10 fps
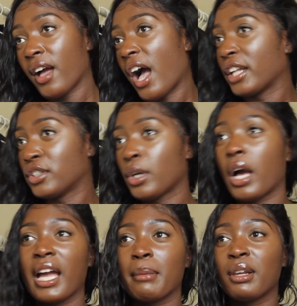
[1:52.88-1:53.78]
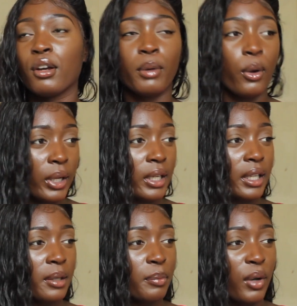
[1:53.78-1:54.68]
I am a little bit
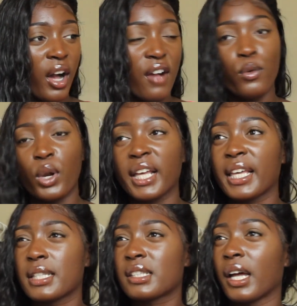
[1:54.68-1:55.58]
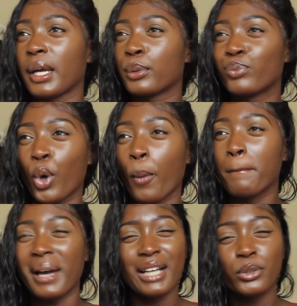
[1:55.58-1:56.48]
oily, but I feel like it's like
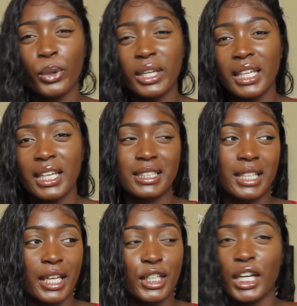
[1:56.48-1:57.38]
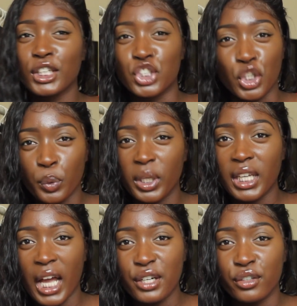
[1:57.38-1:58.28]
not bad oily, it's like dewy
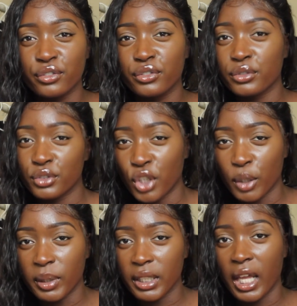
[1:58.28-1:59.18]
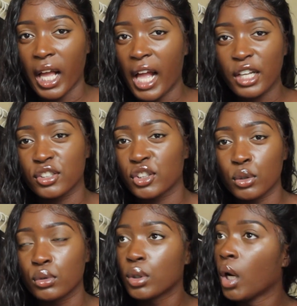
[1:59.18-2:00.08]
kind of, you know what I mean? Like I could
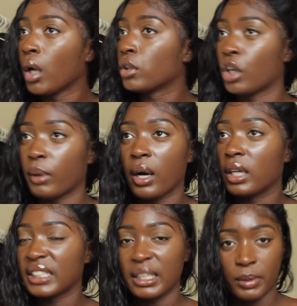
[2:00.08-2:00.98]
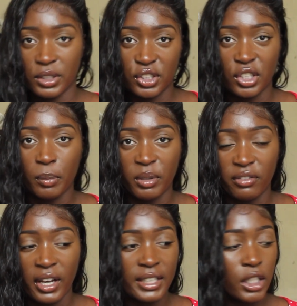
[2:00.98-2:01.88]
still go out and take pictures and I'll be
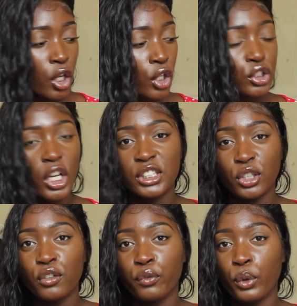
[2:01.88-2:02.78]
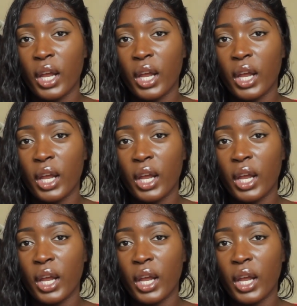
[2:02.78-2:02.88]
fine. So I do feel